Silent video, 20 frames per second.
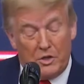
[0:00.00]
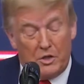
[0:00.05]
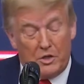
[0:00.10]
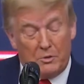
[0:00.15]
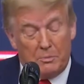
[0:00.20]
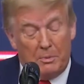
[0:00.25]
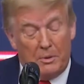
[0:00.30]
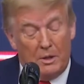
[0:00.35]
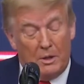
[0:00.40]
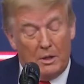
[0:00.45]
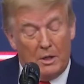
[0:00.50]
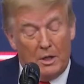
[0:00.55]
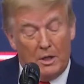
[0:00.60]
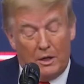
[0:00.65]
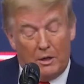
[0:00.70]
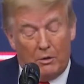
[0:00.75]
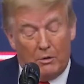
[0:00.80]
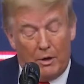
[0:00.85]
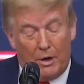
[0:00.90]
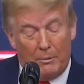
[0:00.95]
It's been an
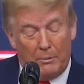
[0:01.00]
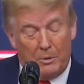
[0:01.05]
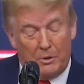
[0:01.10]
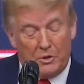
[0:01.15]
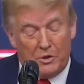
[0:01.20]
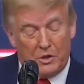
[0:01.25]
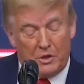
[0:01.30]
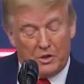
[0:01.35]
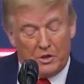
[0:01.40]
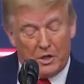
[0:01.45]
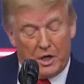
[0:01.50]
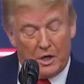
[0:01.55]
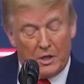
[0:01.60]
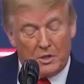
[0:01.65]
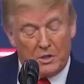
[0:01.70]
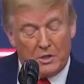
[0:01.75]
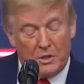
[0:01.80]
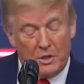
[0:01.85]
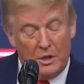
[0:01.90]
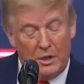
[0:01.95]
incredible
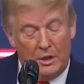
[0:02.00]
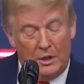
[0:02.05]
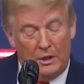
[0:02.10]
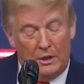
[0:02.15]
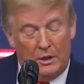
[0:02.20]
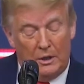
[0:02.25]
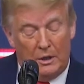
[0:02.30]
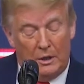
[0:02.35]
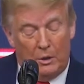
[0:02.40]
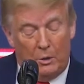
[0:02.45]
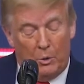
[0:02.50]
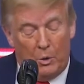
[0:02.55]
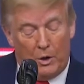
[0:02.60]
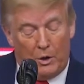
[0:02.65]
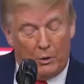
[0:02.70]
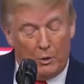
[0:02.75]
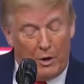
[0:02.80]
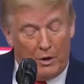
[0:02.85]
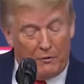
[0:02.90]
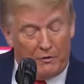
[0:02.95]
success. We're
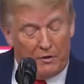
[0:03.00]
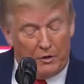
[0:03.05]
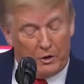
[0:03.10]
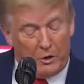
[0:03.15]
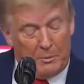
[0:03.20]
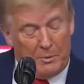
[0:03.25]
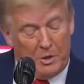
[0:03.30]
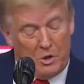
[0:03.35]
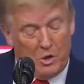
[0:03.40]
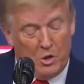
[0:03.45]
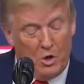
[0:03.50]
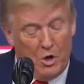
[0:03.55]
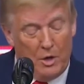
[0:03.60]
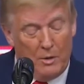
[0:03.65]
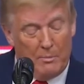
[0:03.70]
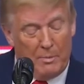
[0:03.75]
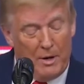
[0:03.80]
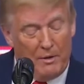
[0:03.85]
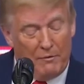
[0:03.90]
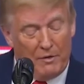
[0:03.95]
grateful to be
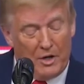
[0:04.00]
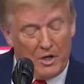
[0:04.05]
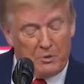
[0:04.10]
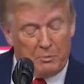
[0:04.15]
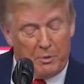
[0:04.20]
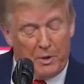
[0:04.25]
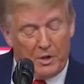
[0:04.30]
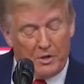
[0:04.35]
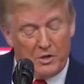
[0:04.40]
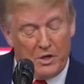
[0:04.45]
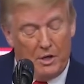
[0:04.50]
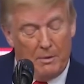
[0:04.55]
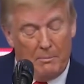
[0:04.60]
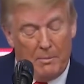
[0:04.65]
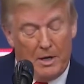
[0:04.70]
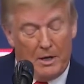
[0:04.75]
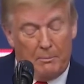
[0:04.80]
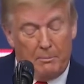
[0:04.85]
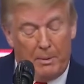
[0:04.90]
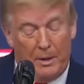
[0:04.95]
joined by Vice President
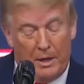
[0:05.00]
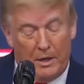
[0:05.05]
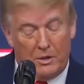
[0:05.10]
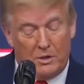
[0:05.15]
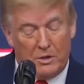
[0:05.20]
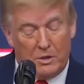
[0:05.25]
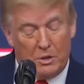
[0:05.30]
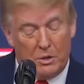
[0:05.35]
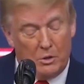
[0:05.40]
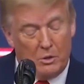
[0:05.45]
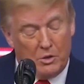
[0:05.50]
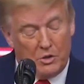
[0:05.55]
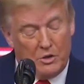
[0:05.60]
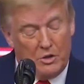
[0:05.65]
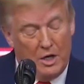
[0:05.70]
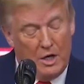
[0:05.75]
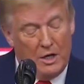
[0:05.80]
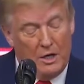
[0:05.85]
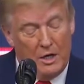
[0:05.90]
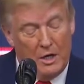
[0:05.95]
Mike Pence, who has
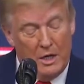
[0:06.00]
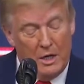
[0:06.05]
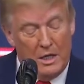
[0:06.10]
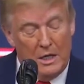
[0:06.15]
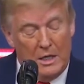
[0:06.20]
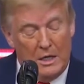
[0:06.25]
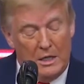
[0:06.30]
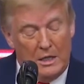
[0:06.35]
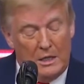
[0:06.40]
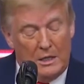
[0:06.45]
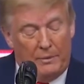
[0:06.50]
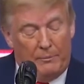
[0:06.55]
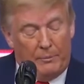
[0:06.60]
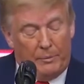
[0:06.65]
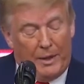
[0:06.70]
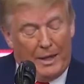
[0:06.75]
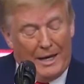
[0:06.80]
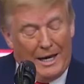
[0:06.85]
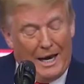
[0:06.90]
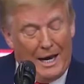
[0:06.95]
done
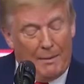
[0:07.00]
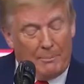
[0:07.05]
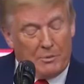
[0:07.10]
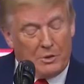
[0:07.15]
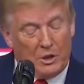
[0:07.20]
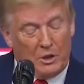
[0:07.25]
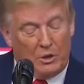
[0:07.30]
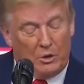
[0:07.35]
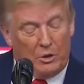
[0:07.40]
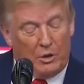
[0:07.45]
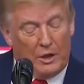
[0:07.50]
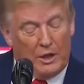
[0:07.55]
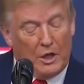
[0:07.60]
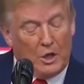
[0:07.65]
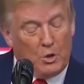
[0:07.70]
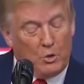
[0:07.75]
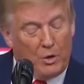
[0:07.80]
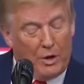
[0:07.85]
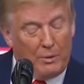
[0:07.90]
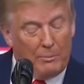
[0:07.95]
an absolutely
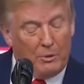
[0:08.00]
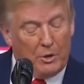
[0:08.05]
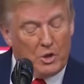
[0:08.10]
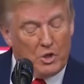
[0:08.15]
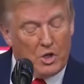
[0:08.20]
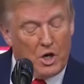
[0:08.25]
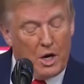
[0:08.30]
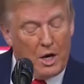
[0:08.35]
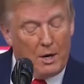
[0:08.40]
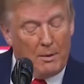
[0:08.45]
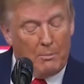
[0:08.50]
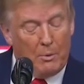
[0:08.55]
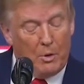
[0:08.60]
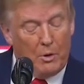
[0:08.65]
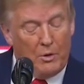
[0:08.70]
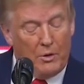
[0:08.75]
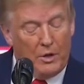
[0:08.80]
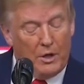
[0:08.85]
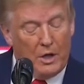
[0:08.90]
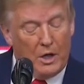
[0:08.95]
incredible job
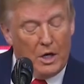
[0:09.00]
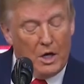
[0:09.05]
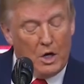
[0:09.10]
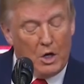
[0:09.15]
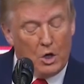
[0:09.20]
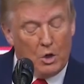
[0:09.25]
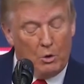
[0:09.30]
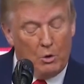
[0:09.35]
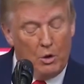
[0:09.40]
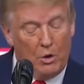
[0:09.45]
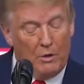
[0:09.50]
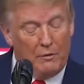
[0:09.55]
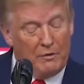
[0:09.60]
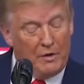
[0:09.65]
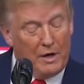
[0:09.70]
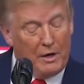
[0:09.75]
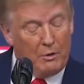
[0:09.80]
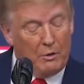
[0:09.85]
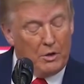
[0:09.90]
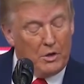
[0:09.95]
on the
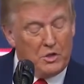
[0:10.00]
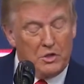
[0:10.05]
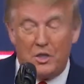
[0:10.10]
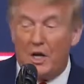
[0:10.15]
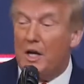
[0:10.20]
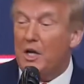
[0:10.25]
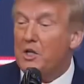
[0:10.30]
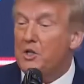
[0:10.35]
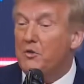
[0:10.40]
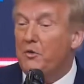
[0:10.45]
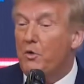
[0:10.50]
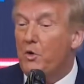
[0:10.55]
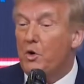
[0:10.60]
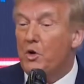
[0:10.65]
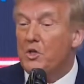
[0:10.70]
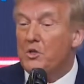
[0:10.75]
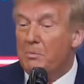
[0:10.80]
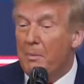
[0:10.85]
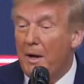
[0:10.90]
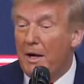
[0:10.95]
coronavirus task
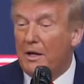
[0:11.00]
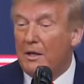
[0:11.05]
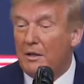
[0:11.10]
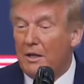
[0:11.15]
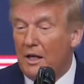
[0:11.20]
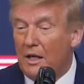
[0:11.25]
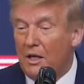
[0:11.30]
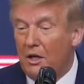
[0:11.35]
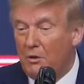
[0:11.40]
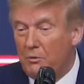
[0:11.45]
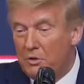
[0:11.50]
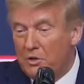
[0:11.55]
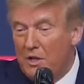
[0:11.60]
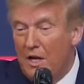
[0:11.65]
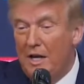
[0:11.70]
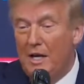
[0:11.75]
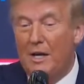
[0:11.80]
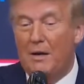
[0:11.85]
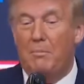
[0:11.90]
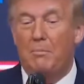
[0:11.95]
force. Mike, thank you.
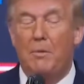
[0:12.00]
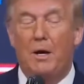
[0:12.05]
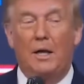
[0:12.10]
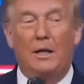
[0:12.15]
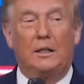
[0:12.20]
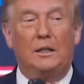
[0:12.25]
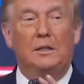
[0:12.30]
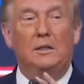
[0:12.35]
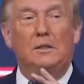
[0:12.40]
Stand up, Mike.